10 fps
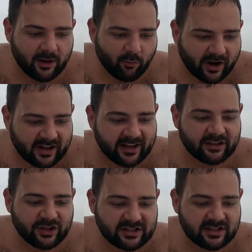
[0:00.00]
When
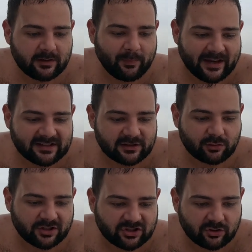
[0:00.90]
electricity passes
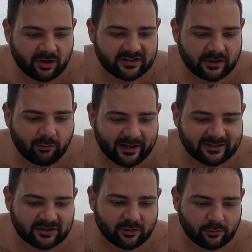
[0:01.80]
through a salt and
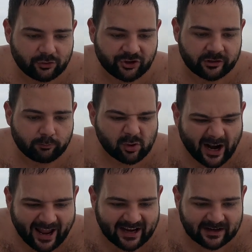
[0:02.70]
water solution,
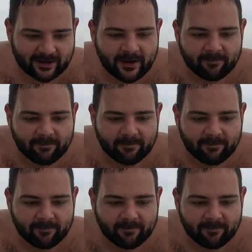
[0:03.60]
brine,